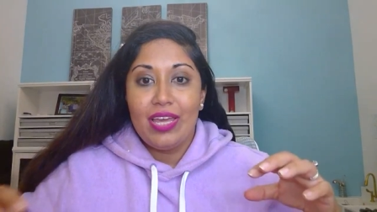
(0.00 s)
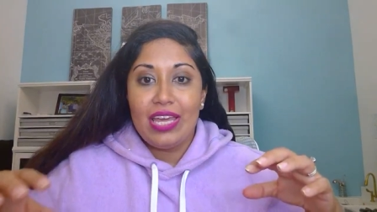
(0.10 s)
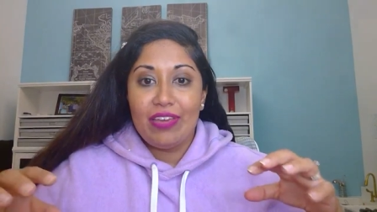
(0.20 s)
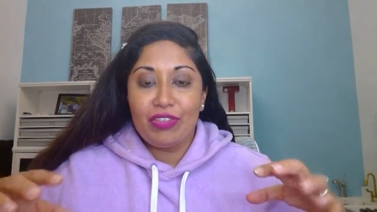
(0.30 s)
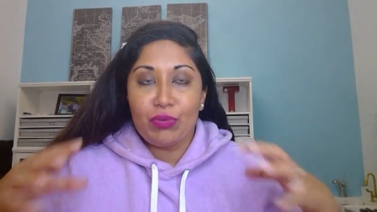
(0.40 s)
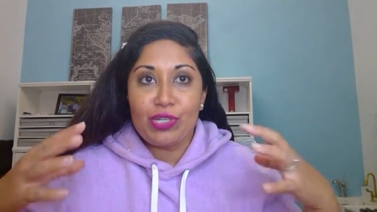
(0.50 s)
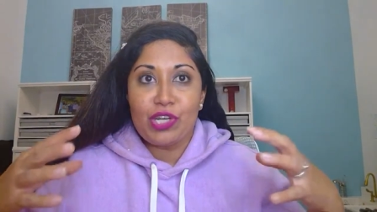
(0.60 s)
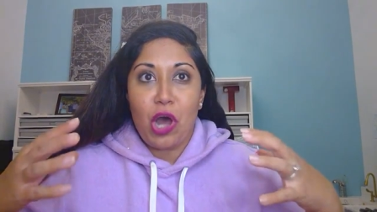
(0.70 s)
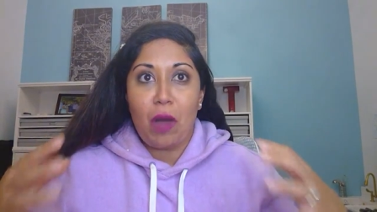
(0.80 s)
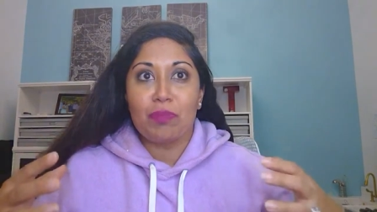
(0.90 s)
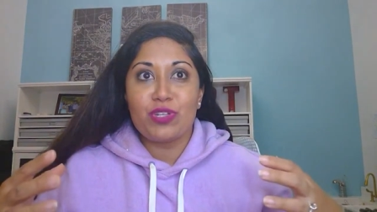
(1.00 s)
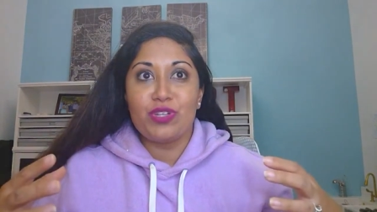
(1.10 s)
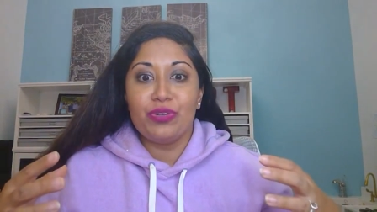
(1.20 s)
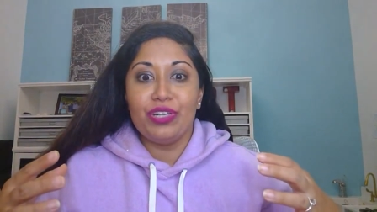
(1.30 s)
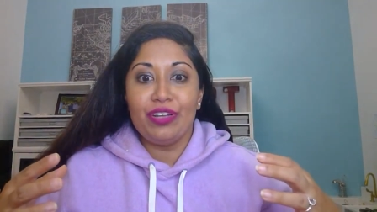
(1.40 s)
if there was an
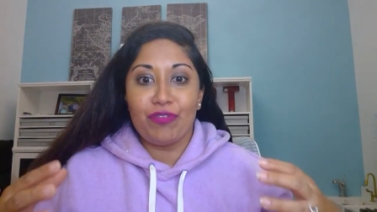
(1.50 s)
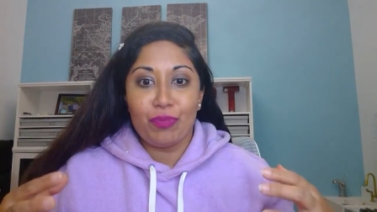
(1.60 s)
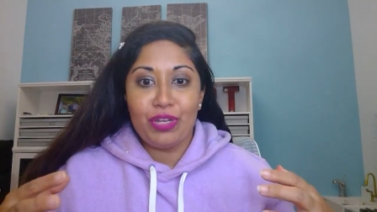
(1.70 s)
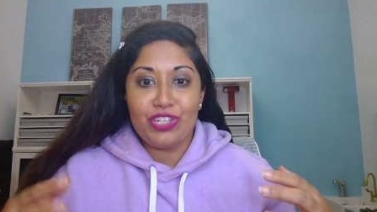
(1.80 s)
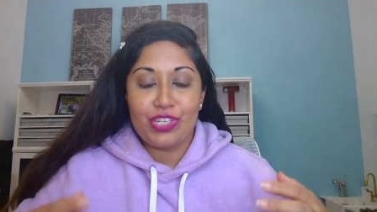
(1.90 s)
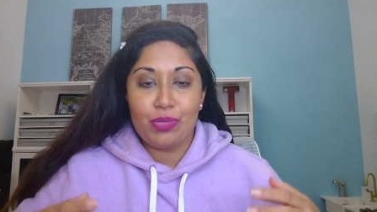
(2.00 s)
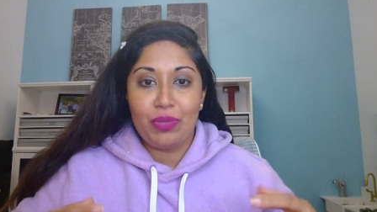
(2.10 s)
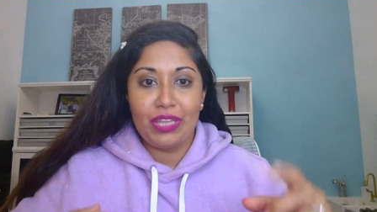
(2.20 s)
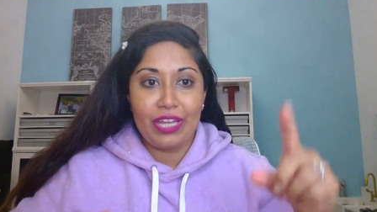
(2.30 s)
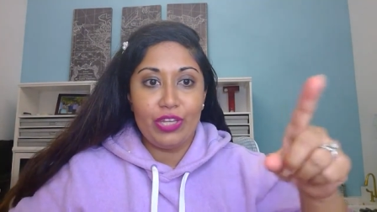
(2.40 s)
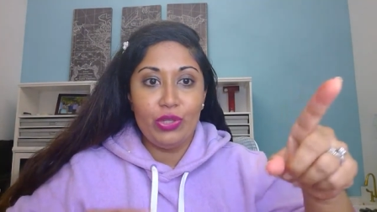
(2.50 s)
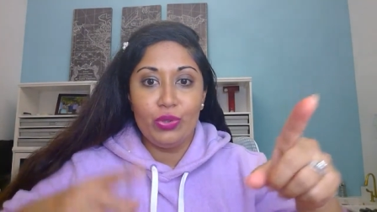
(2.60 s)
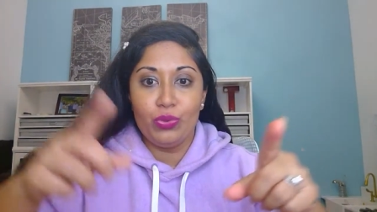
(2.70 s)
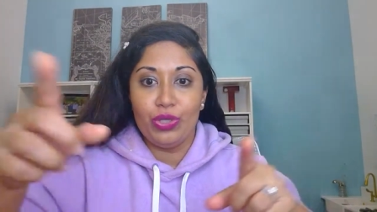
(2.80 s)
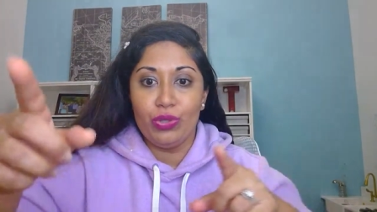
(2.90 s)
opportunity for me just to be like
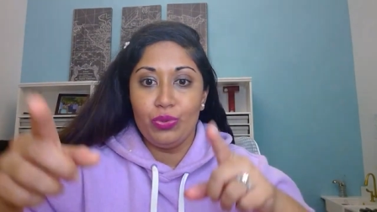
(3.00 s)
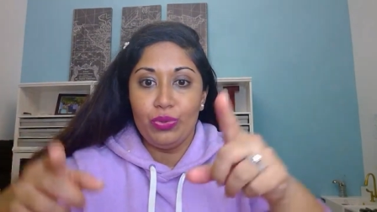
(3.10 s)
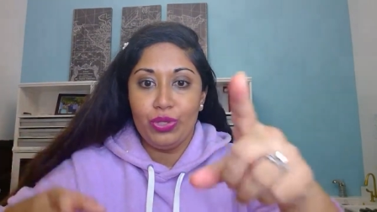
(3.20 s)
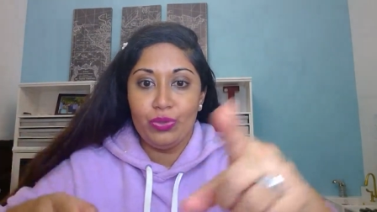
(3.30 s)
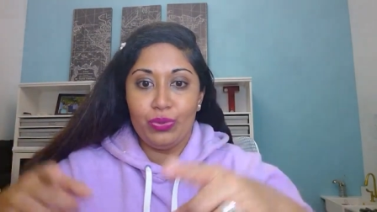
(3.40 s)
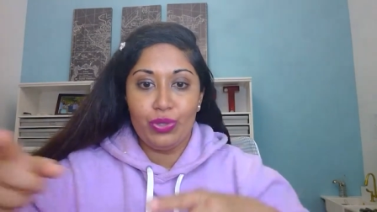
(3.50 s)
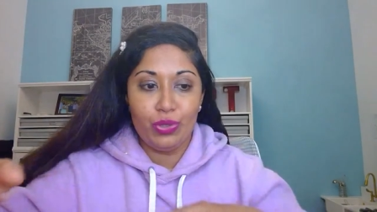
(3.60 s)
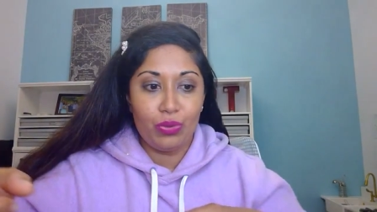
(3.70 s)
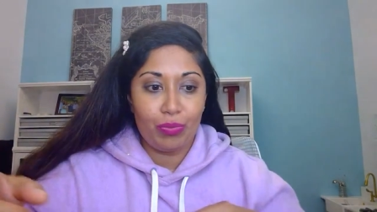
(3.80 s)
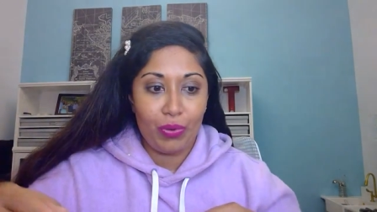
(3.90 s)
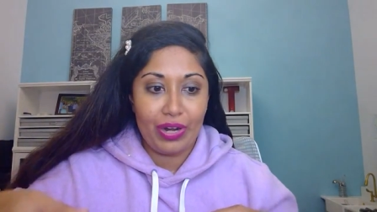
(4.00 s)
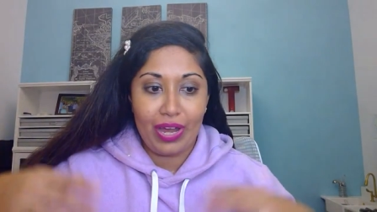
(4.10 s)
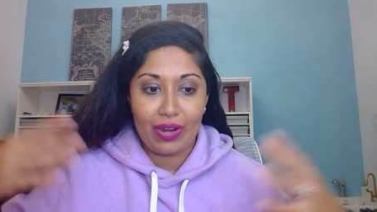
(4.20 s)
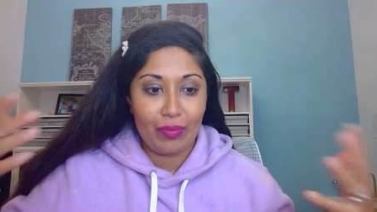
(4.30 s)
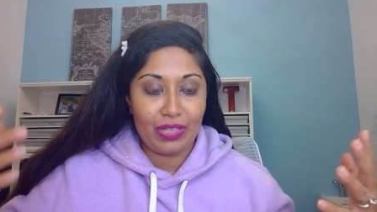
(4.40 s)
you, you, you, you, and point it
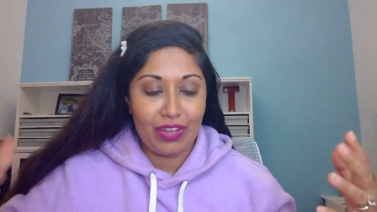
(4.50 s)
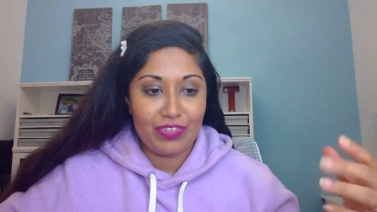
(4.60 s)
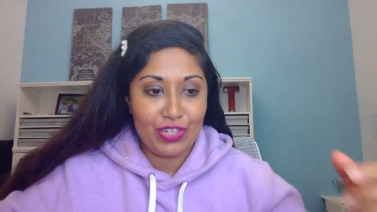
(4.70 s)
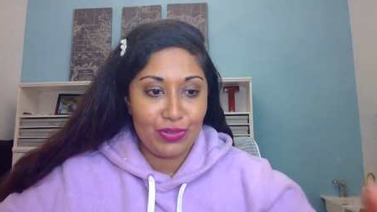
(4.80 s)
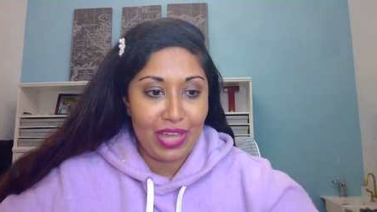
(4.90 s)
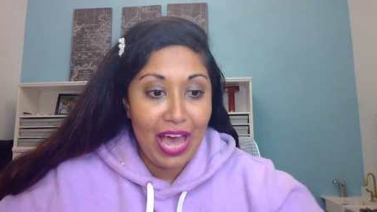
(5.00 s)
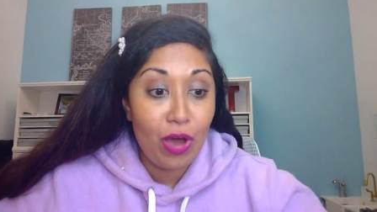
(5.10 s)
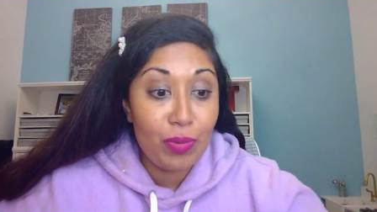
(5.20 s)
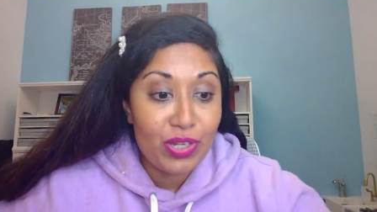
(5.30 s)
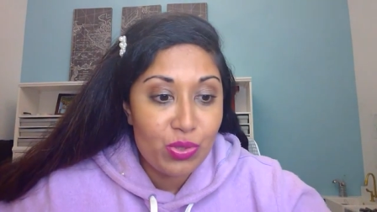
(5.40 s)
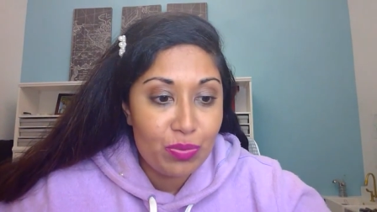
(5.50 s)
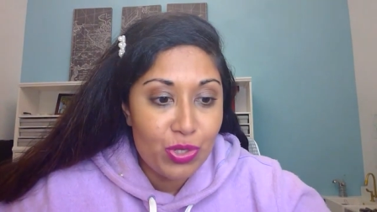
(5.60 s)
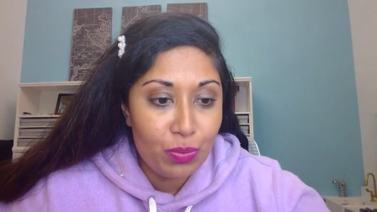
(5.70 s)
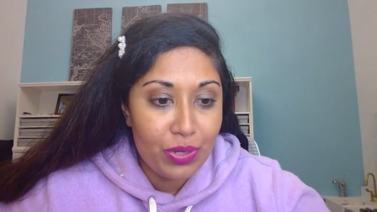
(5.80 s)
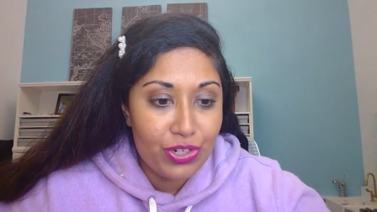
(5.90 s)
out, I would love to do that. How about
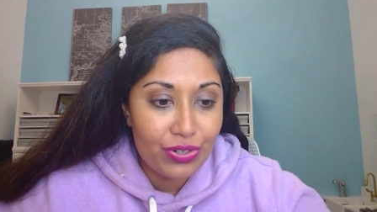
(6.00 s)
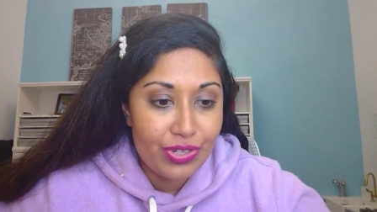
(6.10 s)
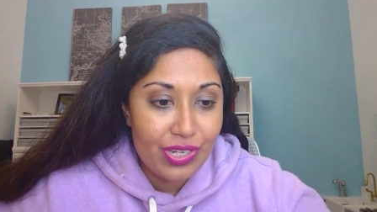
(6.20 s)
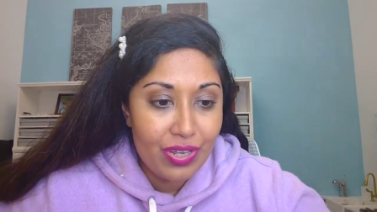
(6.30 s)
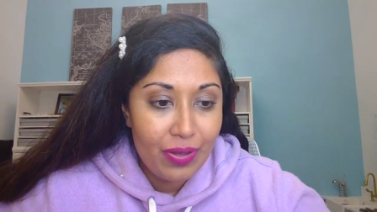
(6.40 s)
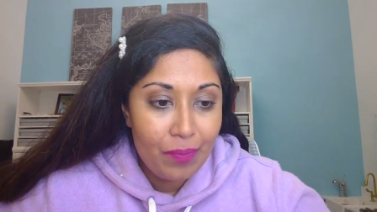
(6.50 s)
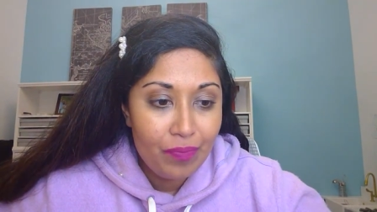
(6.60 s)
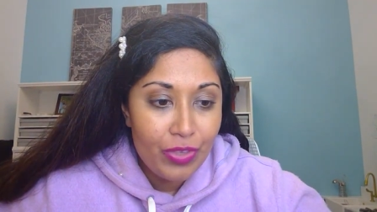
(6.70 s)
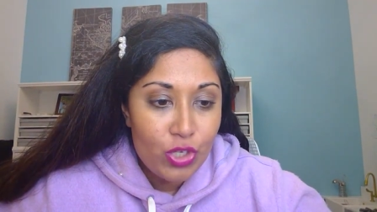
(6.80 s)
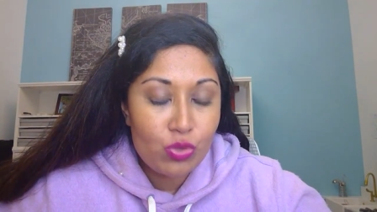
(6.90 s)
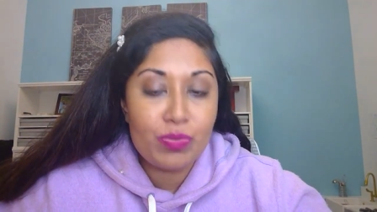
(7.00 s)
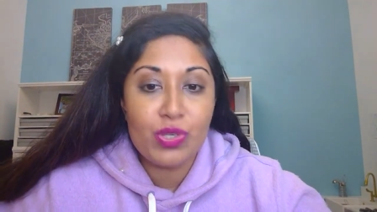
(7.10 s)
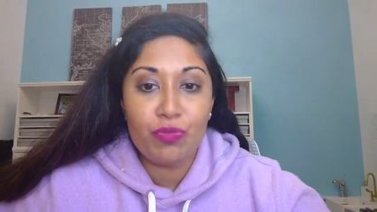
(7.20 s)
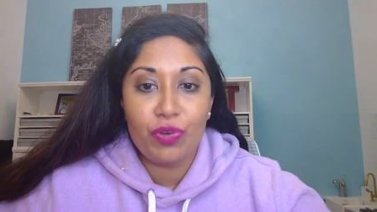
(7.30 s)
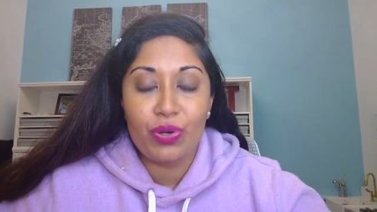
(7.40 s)
swimsuit pictures,
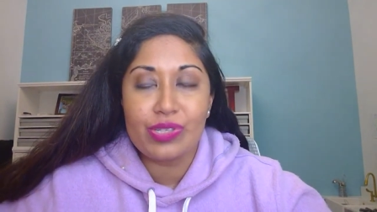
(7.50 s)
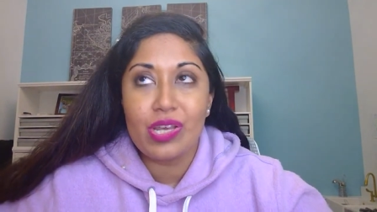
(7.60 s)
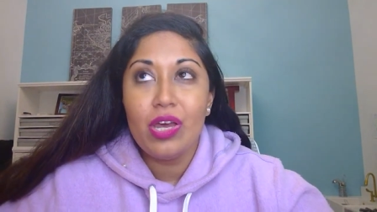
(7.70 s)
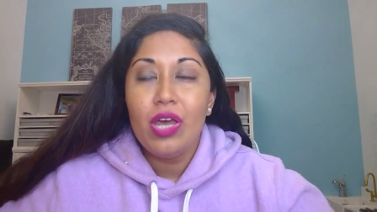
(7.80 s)
swimsuit photos?